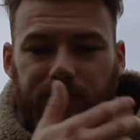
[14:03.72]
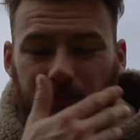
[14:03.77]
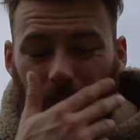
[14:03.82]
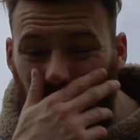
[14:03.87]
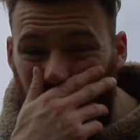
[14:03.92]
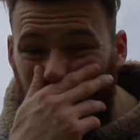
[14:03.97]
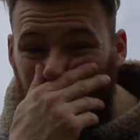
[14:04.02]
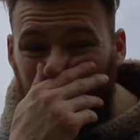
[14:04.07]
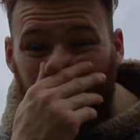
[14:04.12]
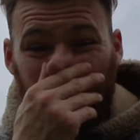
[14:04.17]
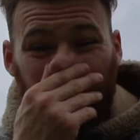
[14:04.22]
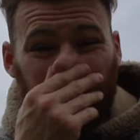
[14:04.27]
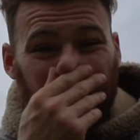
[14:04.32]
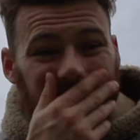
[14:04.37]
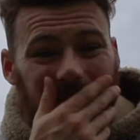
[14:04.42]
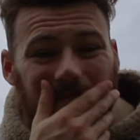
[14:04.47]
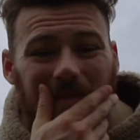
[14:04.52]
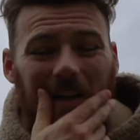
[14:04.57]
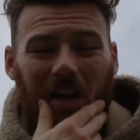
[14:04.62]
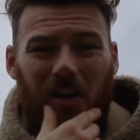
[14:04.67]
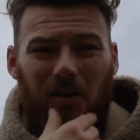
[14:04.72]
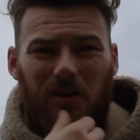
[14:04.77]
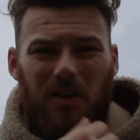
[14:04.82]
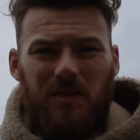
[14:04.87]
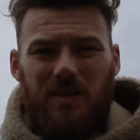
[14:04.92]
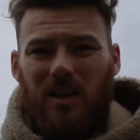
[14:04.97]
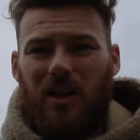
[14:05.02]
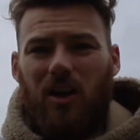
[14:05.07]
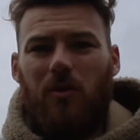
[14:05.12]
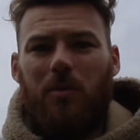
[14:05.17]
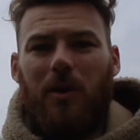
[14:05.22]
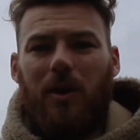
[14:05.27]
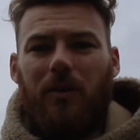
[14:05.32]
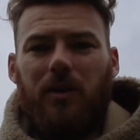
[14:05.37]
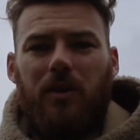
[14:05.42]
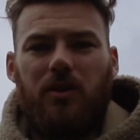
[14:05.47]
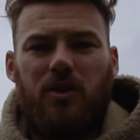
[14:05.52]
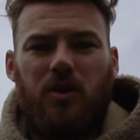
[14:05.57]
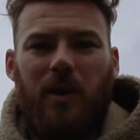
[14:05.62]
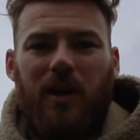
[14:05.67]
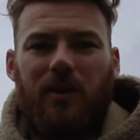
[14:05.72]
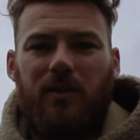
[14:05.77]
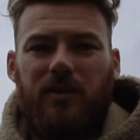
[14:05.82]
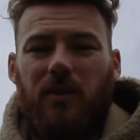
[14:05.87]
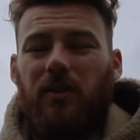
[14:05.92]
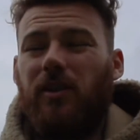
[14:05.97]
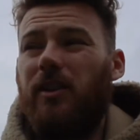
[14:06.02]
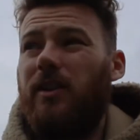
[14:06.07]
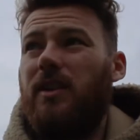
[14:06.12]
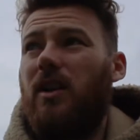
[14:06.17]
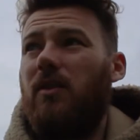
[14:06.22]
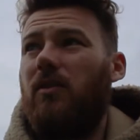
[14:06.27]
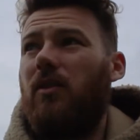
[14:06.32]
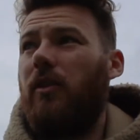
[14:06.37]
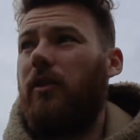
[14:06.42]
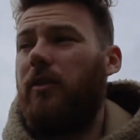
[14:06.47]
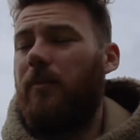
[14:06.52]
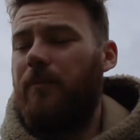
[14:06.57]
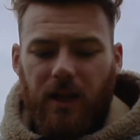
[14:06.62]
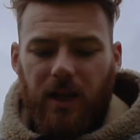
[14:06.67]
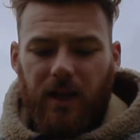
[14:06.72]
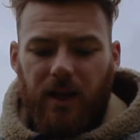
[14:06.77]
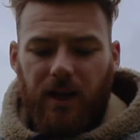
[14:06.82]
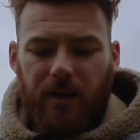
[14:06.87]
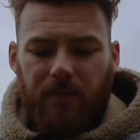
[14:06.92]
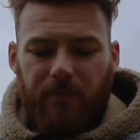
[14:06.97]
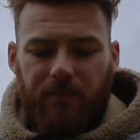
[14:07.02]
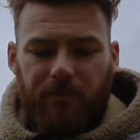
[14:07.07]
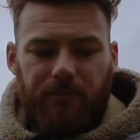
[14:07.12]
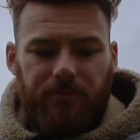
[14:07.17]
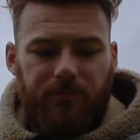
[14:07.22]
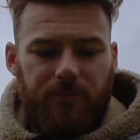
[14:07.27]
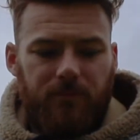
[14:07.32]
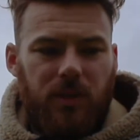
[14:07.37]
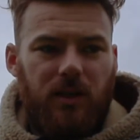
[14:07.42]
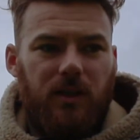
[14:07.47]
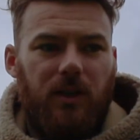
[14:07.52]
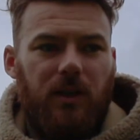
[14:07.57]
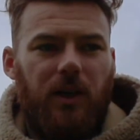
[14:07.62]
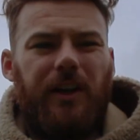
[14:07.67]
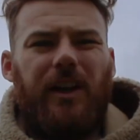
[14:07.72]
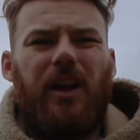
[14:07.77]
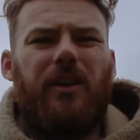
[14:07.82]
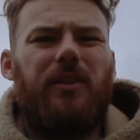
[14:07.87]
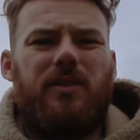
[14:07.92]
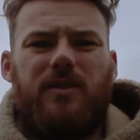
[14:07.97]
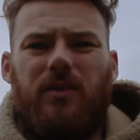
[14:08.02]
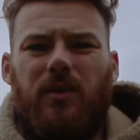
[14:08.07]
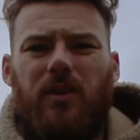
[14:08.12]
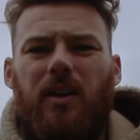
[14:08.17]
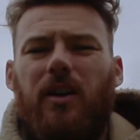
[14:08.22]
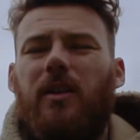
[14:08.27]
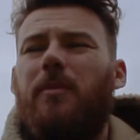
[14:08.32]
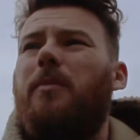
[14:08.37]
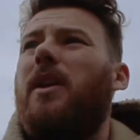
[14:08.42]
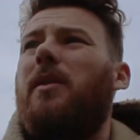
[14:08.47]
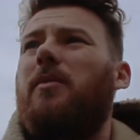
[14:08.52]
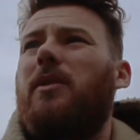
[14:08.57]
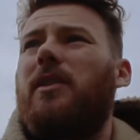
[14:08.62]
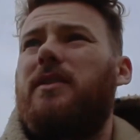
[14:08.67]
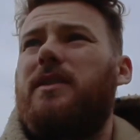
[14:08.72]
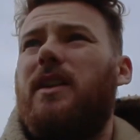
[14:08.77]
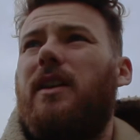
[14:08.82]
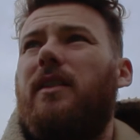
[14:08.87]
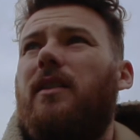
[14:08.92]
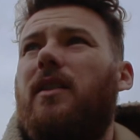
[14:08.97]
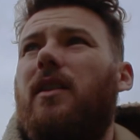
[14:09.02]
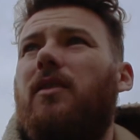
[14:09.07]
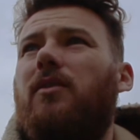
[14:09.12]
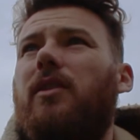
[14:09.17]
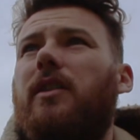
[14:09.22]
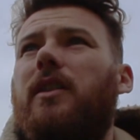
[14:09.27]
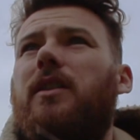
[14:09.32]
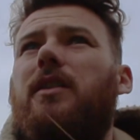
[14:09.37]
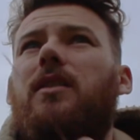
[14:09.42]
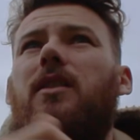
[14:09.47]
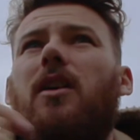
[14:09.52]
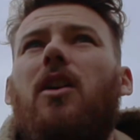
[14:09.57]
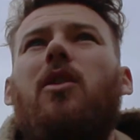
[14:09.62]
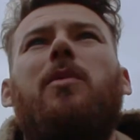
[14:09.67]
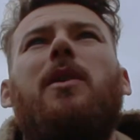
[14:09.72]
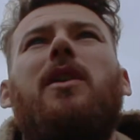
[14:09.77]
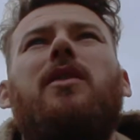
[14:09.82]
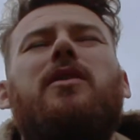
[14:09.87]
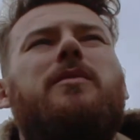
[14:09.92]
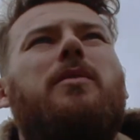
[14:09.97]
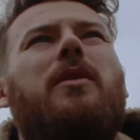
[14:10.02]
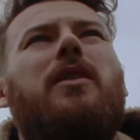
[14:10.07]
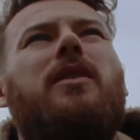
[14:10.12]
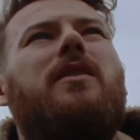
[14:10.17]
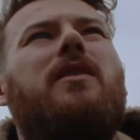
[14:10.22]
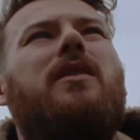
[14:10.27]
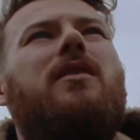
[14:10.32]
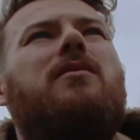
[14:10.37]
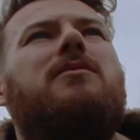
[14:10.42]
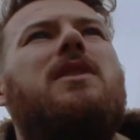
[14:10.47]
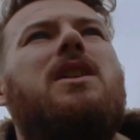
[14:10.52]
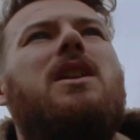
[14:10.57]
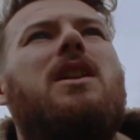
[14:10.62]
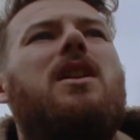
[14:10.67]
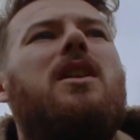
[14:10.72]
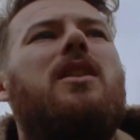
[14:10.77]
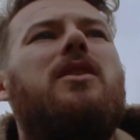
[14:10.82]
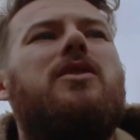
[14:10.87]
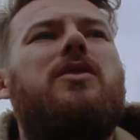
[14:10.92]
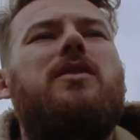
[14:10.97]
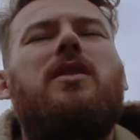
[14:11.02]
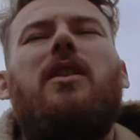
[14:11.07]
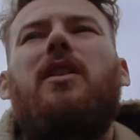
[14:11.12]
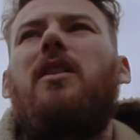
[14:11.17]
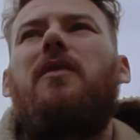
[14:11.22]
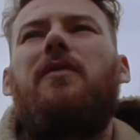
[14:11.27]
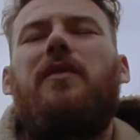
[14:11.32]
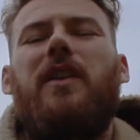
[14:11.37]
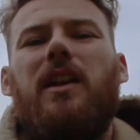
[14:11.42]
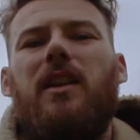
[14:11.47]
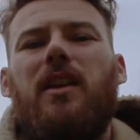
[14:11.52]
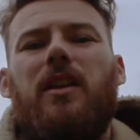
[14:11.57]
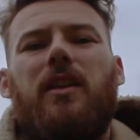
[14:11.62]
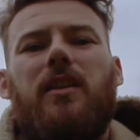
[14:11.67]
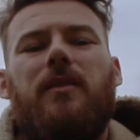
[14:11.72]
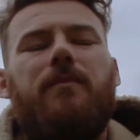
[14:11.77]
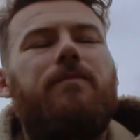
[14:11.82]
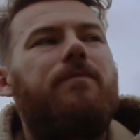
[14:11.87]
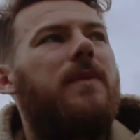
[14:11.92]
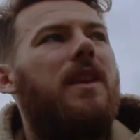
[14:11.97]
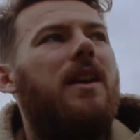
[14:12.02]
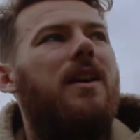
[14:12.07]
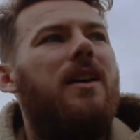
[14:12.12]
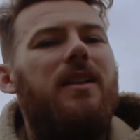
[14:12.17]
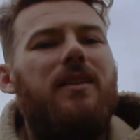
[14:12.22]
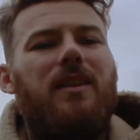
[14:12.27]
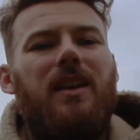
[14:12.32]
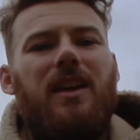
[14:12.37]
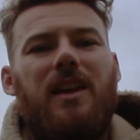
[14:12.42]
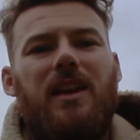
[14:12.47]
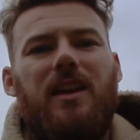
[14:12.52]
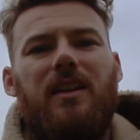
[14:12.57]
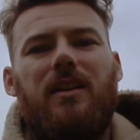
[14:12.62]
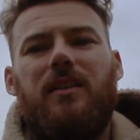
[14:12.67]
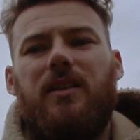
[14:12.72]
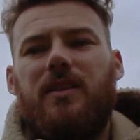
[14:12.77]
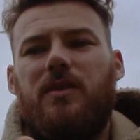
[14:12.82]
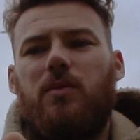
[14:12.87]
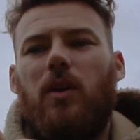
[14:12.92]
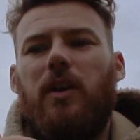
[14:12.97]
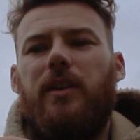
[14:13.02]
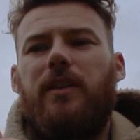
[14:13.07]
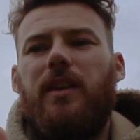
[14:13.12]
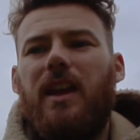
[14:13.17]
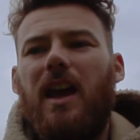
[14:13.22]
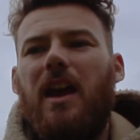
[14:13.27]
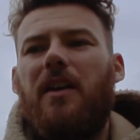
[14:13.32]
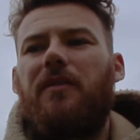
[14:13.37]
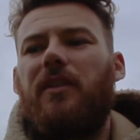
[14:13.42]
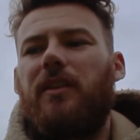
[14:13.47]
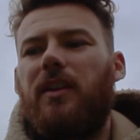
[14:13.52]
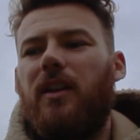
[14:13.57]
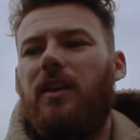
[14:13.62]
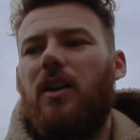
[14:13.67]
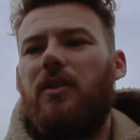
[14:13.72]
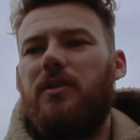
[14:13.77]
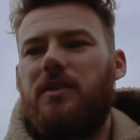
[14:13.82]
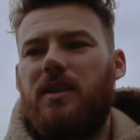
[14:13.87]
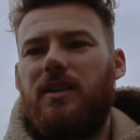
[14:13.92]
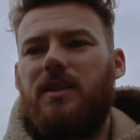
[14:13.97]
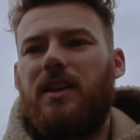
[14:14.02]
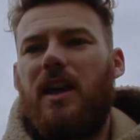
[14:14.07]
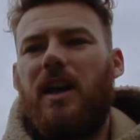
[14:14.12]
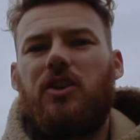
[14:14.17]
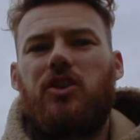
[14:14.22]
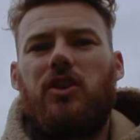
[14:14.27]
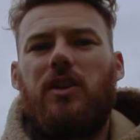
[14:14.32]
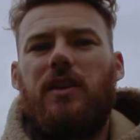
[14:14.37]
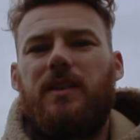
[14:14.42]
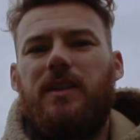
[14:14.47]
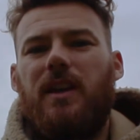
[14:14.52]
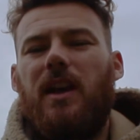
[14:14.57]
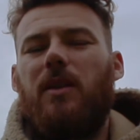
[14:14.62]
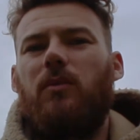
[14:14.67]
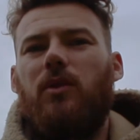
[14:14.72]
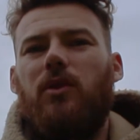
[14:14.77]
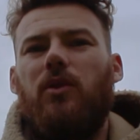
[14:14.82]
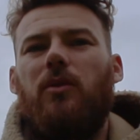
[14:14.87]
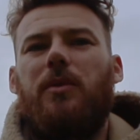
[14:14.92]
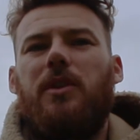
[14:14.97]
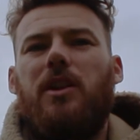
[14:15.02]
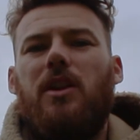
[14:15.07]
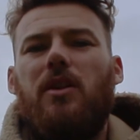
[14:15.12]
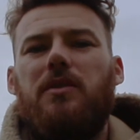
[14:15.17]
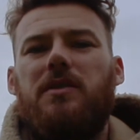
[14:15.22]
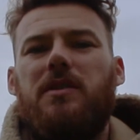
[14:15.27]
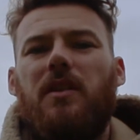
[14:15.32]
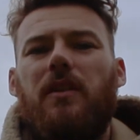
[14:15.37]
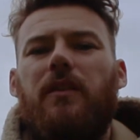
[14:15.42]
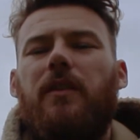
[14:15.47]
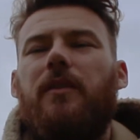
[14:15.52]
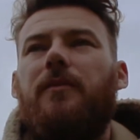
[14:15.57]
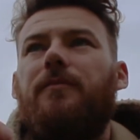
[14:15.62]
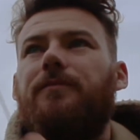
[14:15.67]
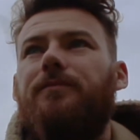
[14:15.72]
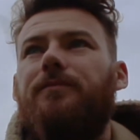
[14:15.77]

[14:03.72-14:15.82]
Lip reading: but I don't use a GoPro a huge amount because I really don't like them. I know there's other people who say they don't like GoPros, but I don't know. I don't feel like the yield is worth the effort that goes into actually setting one up and using it.